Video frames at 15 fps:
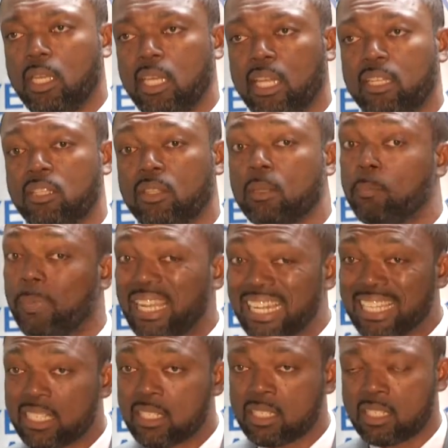into the
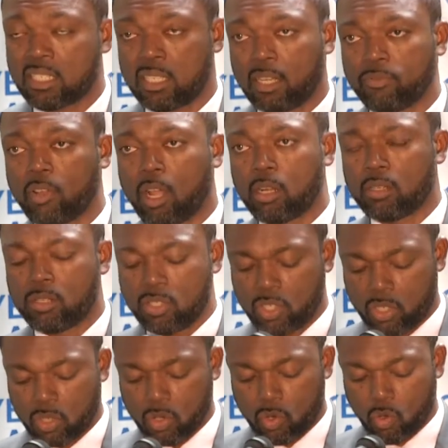billions of
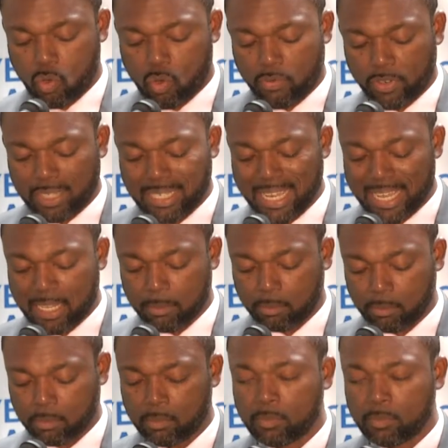dollars over time.